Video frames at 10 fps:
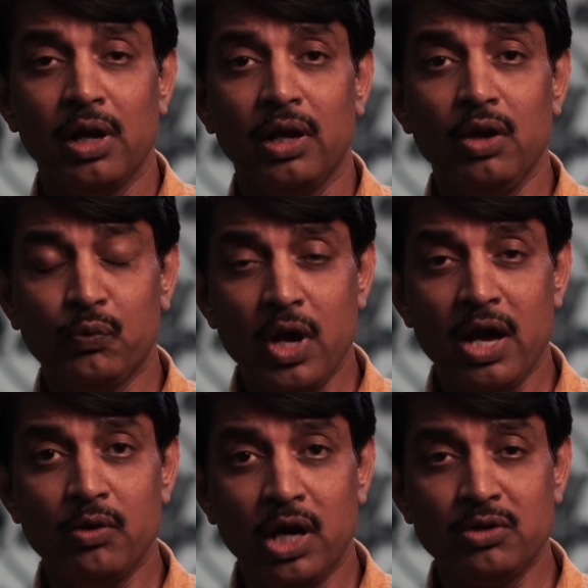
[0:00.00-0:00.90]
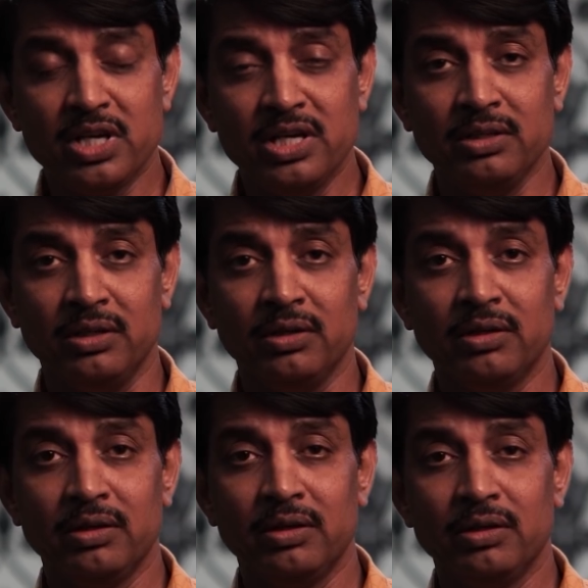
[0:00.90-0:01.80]
If you have not done
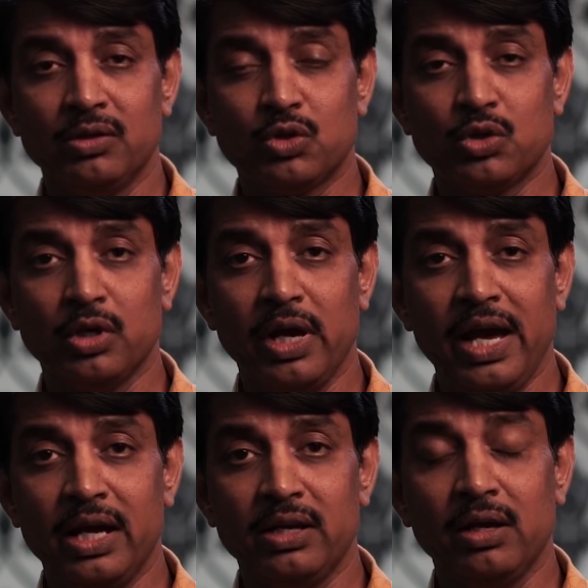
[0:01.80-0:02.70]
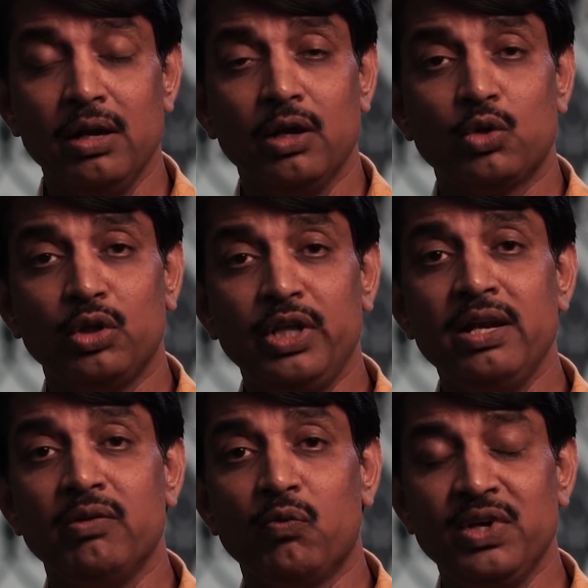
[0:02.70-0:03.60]
so yet, so
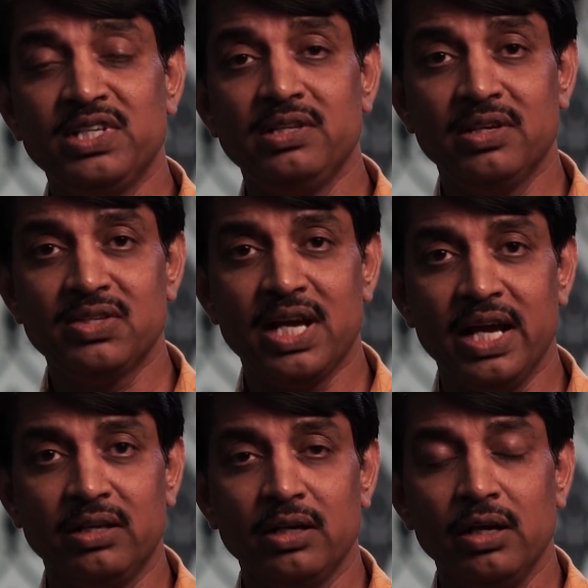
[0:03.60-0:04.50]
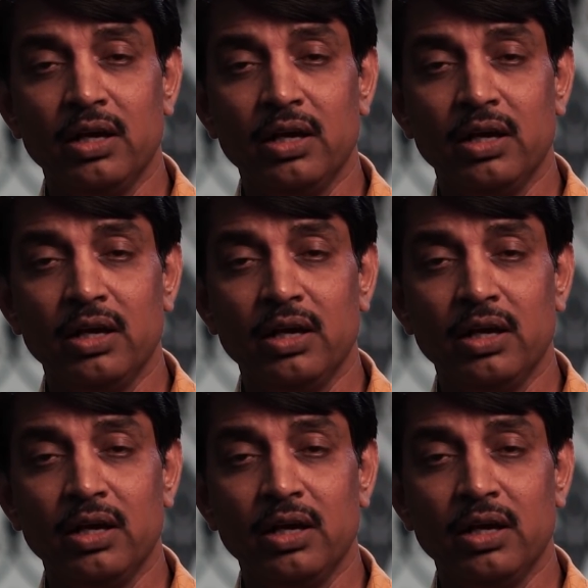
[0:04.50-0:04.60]
then visit the site,